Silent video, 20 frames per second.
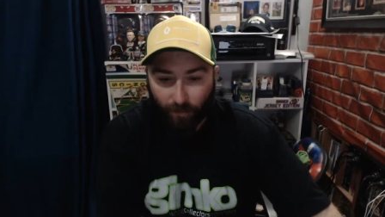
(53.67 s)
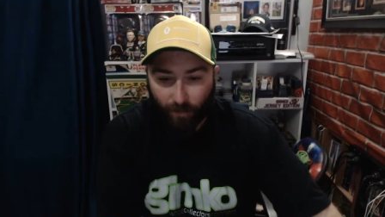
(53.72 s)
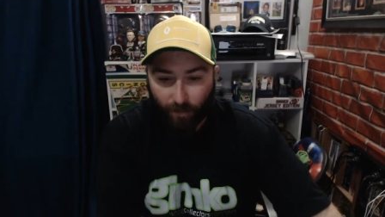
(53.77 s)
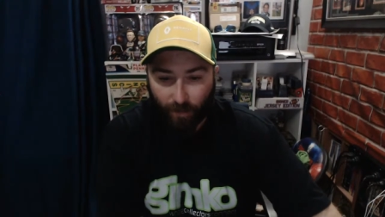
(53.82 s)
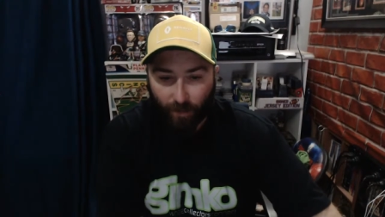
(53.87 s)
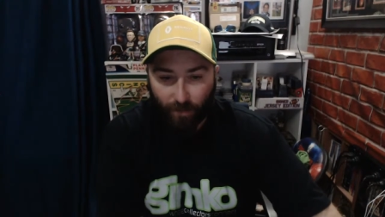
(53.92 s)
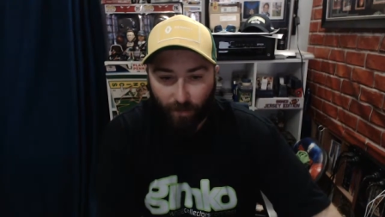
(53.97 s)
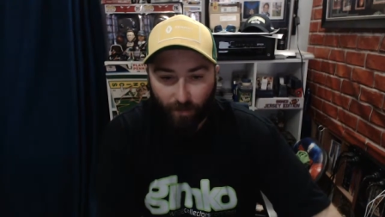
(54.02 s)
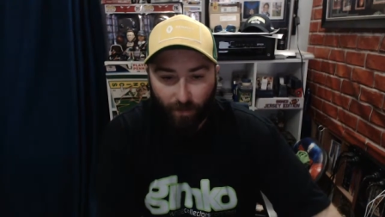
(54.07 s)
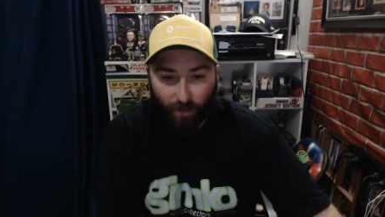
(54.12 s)

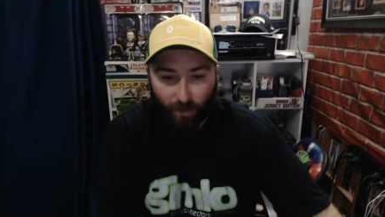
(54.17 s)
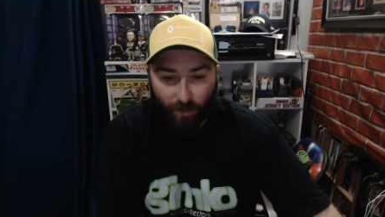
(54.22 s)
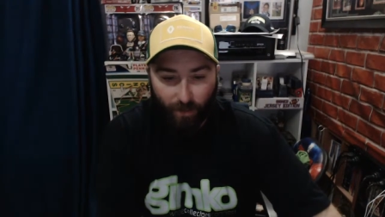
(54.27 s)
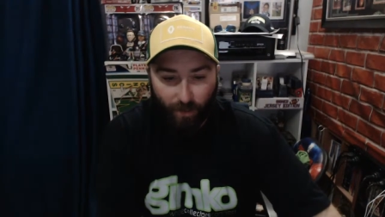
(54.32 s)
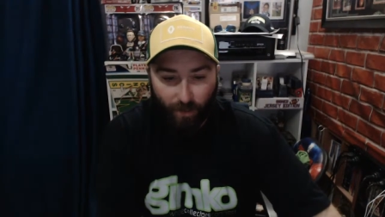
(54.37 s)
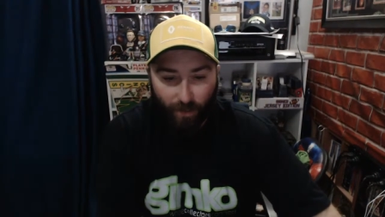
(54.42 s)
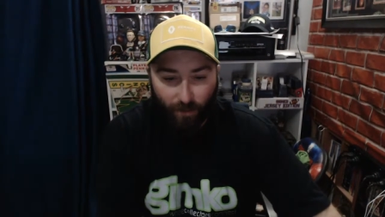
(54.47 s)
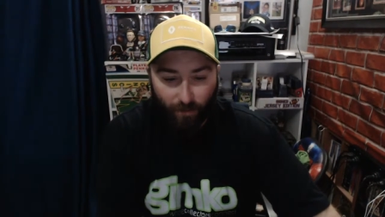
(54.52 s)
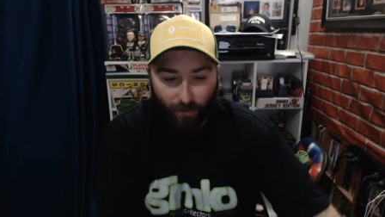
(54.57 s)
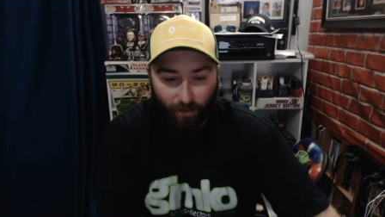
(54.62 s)
don't think
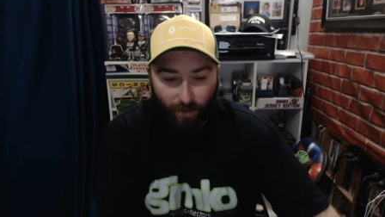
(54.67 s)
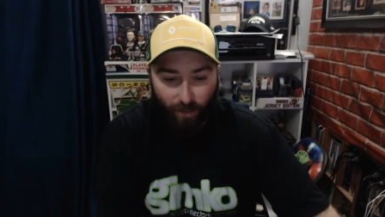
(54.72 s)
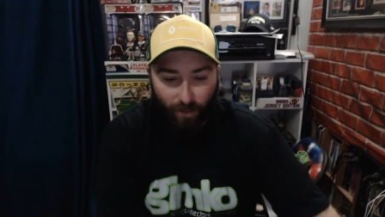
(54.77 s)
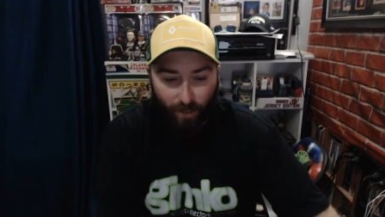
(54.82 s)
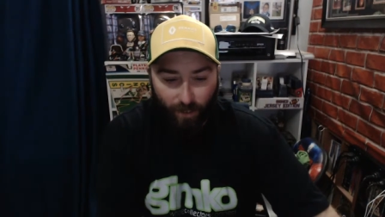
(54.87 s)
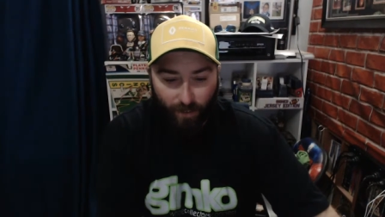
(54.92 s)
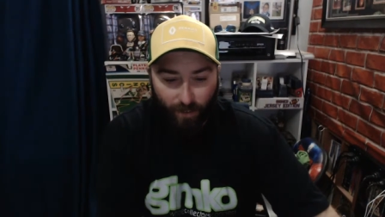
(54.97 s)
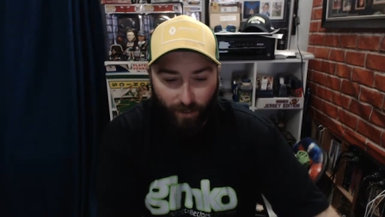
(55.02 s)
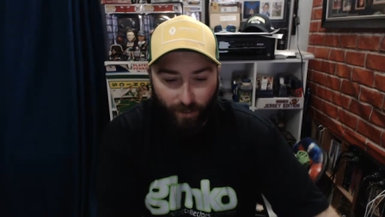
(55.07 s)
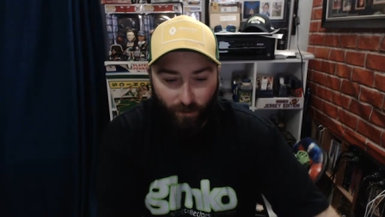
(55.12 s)
there was
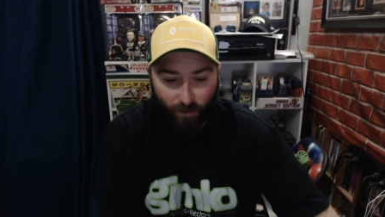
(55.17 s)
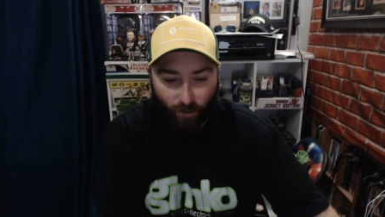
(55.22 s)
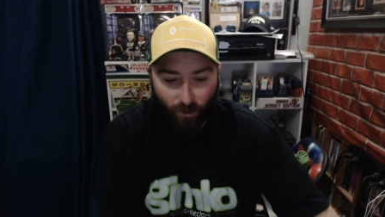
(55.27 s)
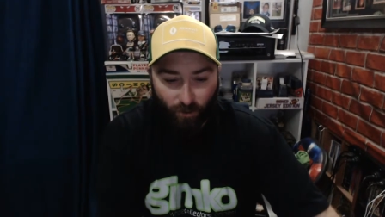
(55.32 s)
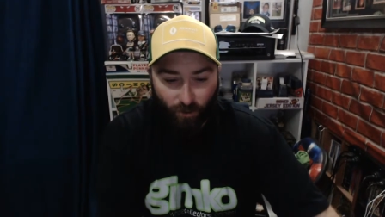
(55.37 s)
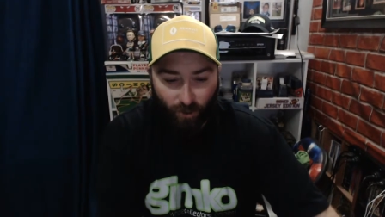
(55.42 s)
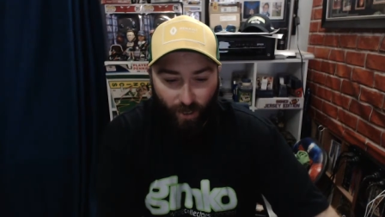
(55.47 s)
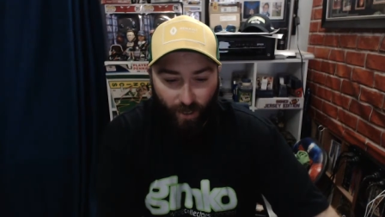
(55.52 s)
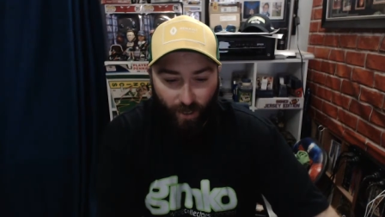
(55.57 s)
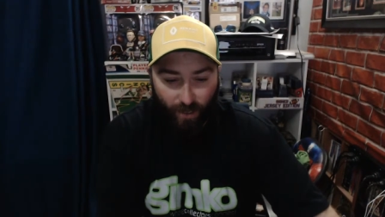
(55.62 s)
any
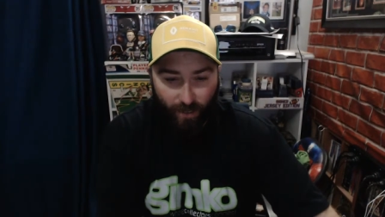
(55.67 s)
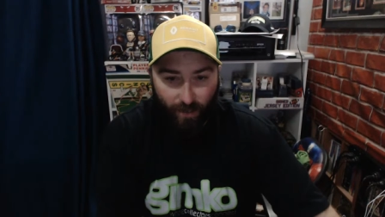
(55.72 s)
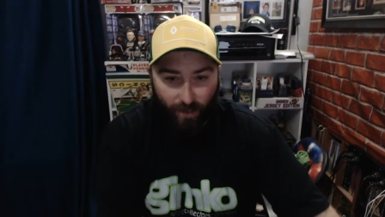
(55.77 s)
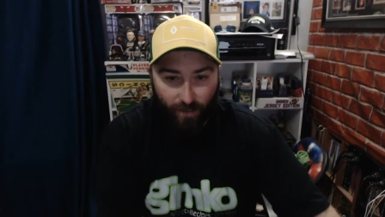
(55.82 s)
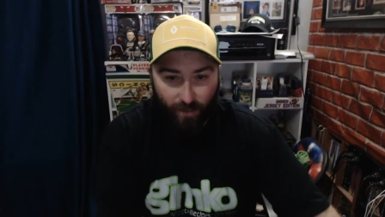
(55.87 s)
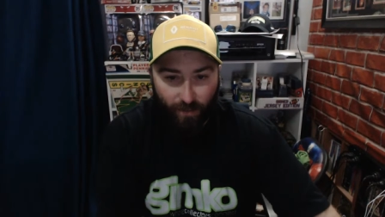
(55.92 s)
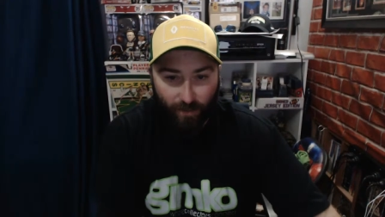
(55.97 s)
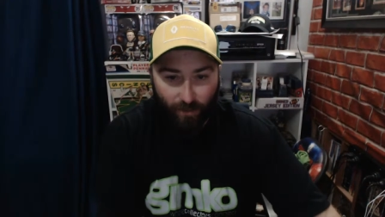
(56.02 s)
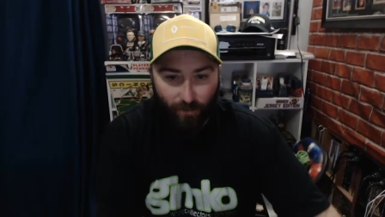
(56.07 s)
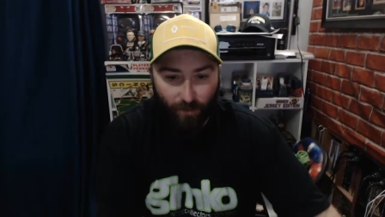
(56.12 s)

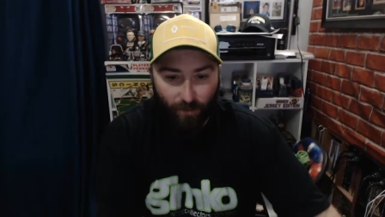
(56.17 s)
trades.